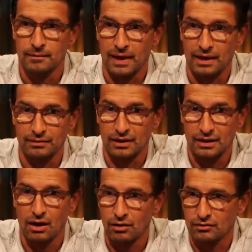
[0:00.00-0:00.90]
And the
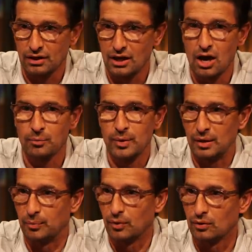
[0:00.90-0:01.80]
young, the young
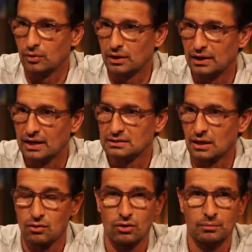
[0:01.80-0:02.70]
people, and yes, I
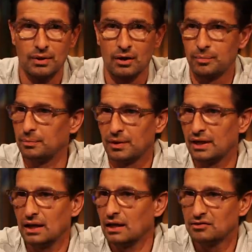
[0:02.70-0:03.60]
call them young people,
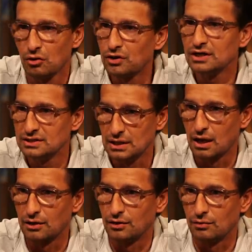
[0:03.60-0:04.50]
any thirties and
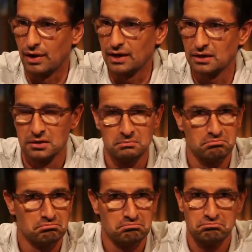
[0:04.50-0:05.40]
under, right?
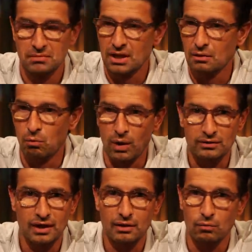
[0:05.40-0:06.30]

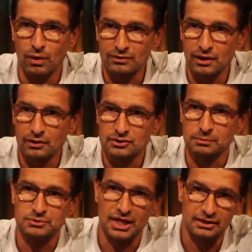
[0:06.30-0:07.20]
What they, what they're
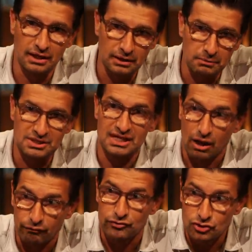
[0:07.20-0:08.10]
subjecting
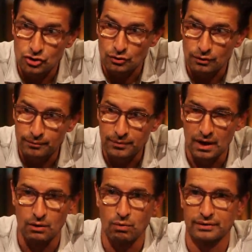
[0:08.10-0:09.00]
themselves to,
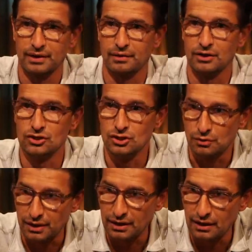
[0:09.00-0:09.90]
and what they're
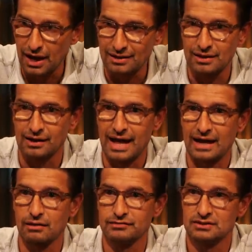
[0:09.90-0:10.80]
enduring, and the
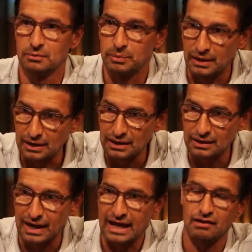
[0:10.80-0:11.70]
lack of stability,
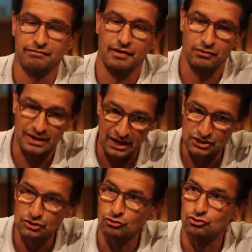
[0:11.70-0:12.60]
the lack of
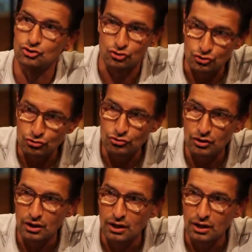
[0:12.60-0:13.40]
foundational truth,